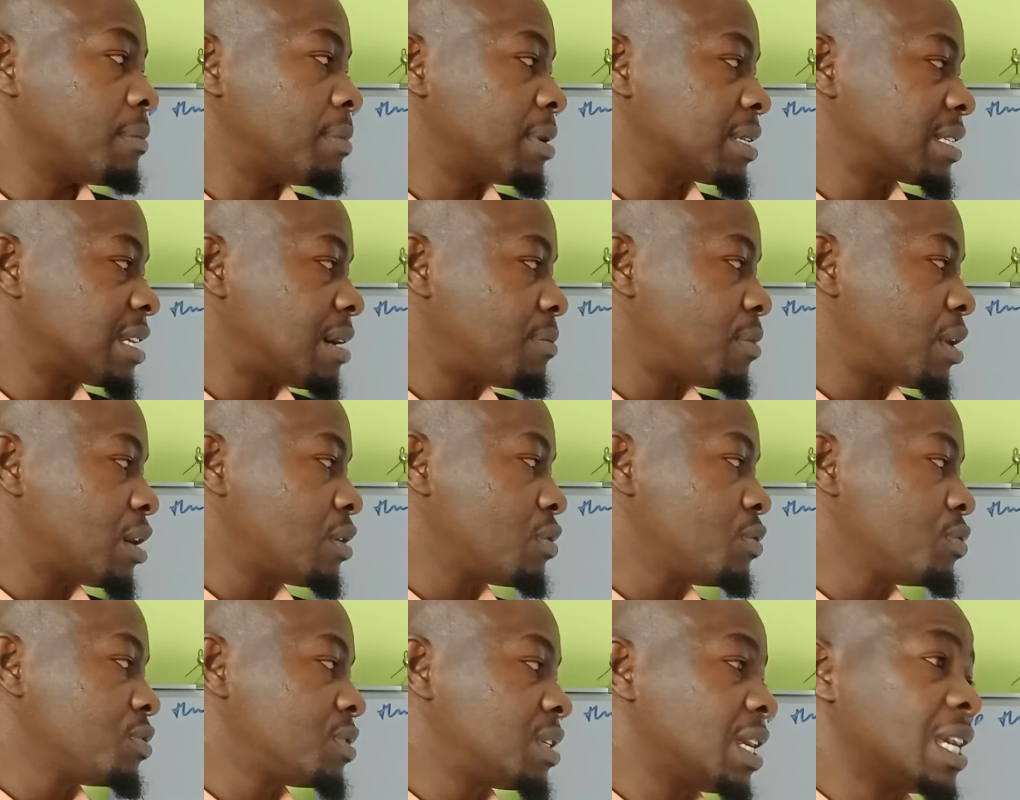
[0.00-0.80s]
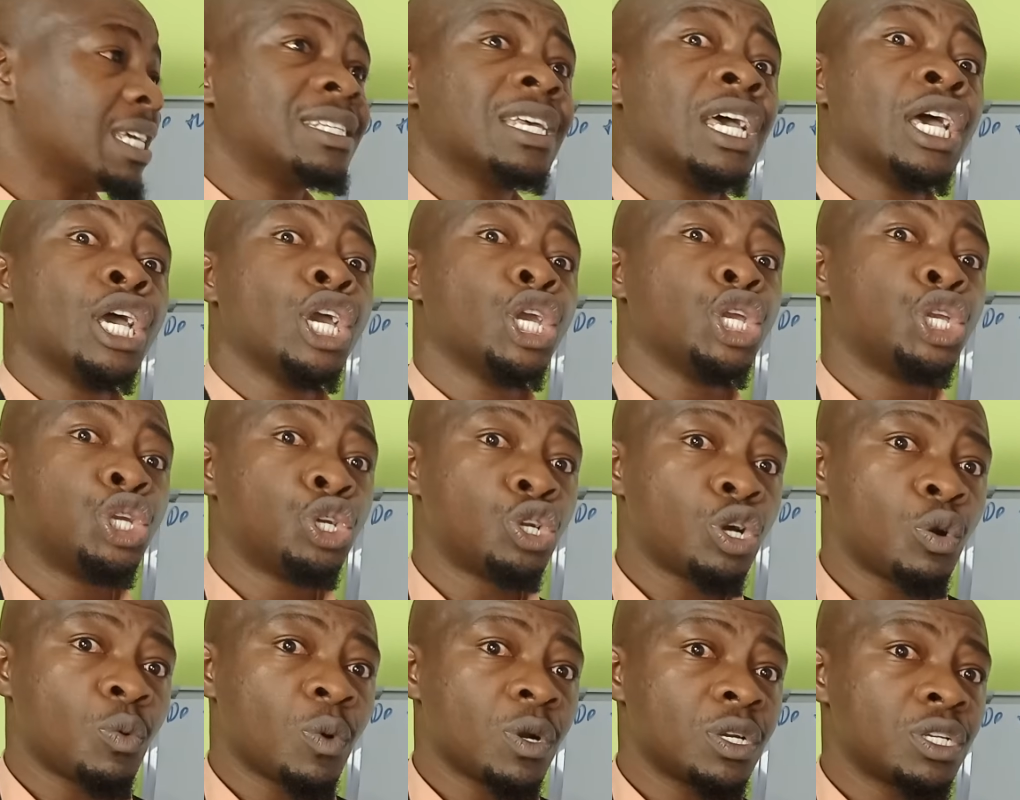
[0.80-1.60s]
But someone who says, you
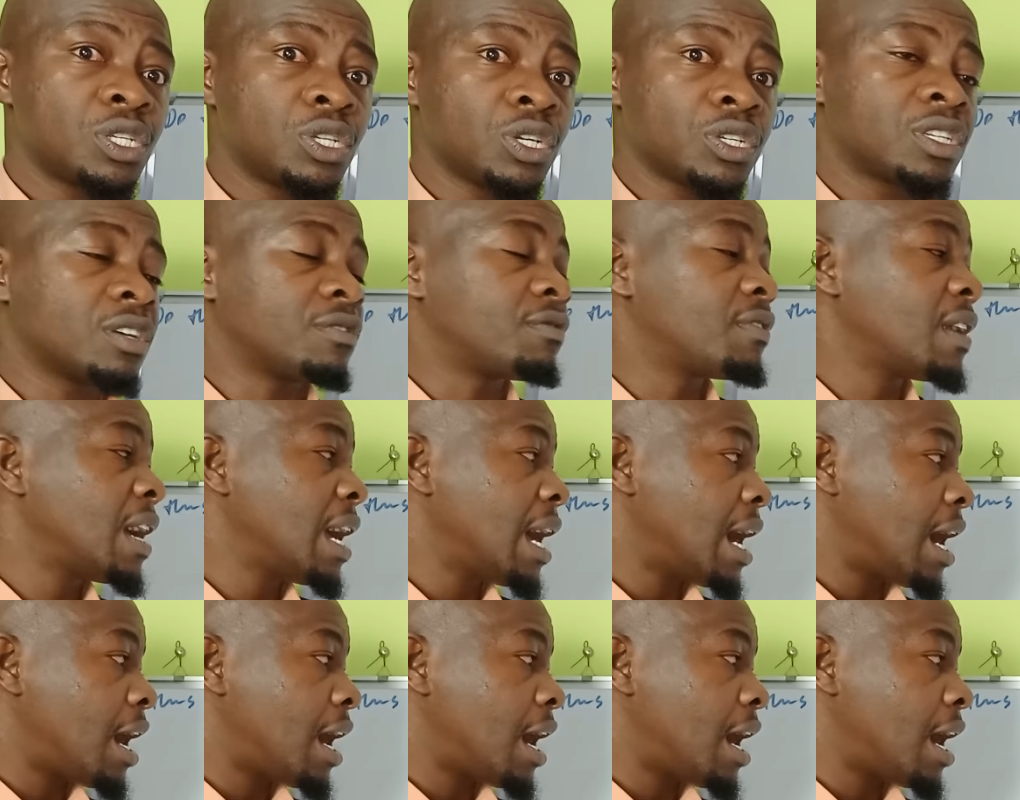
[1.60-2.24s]
know what, Joseph,